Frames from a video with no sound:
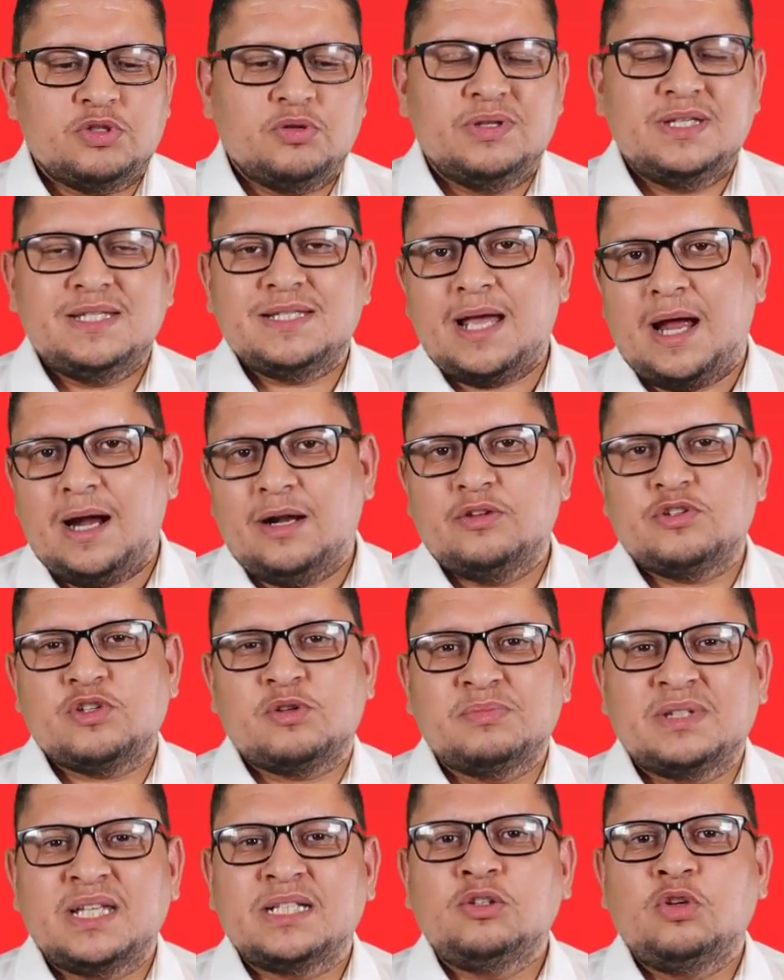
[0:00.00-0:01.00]
So these are
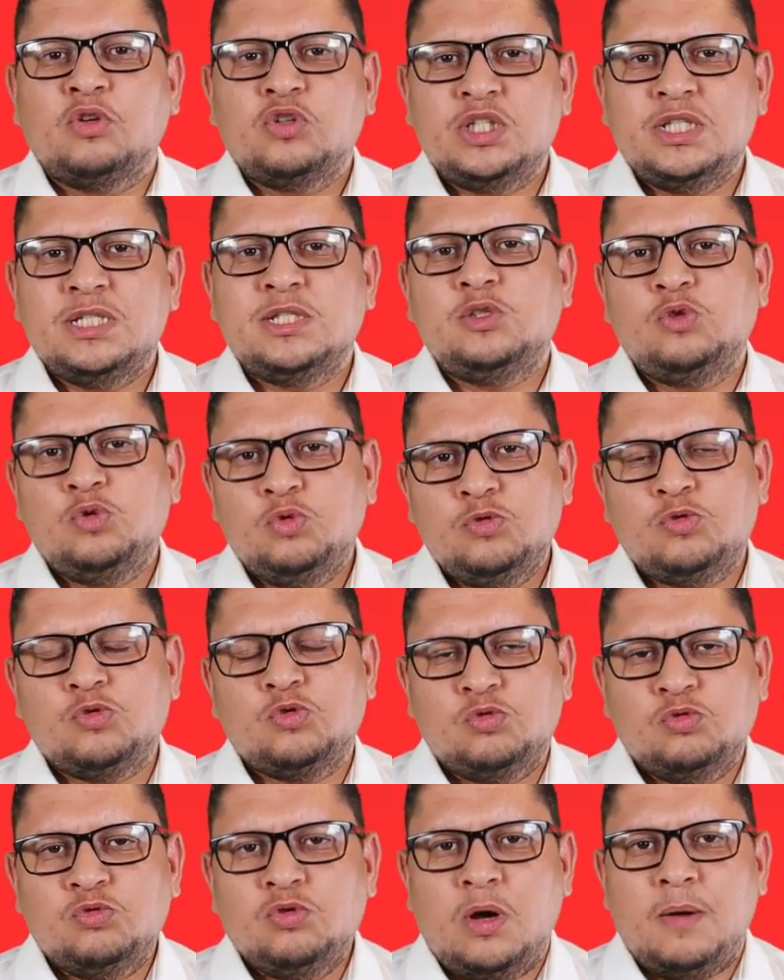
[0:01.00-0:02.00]
some technologies
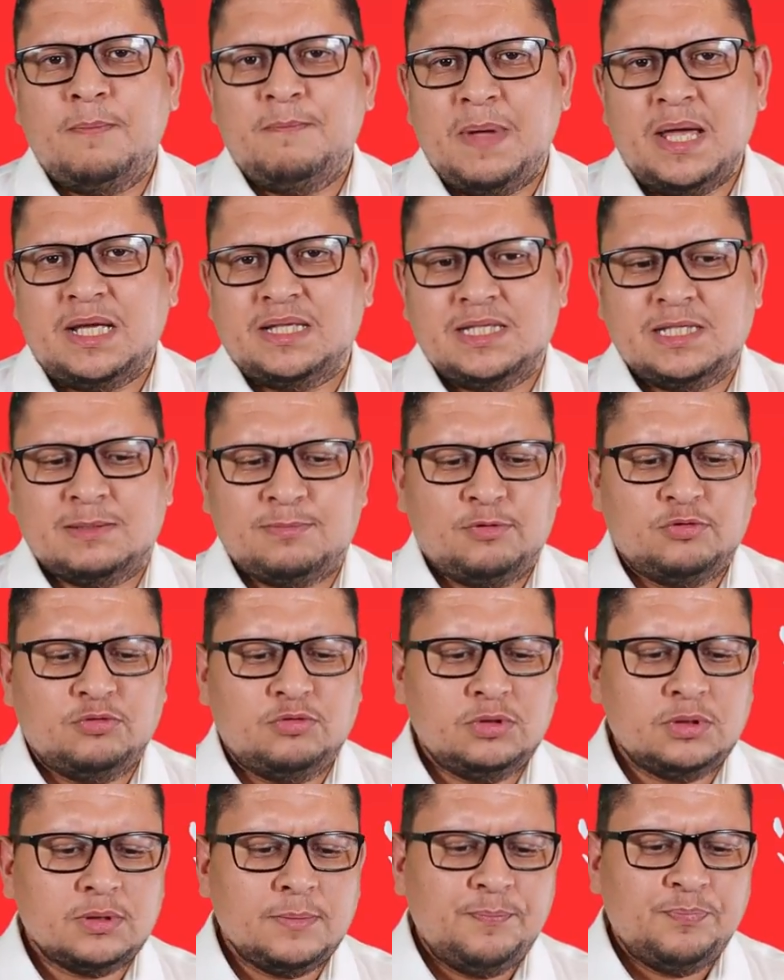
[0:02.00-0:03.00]
used to make this
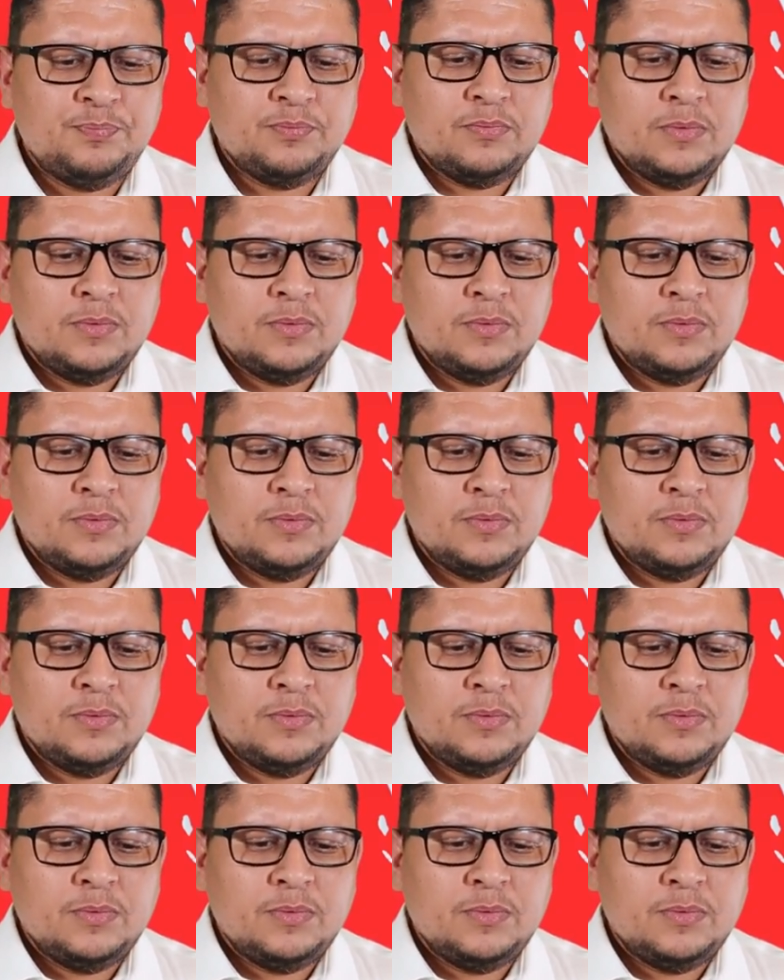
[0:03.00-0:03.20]
product.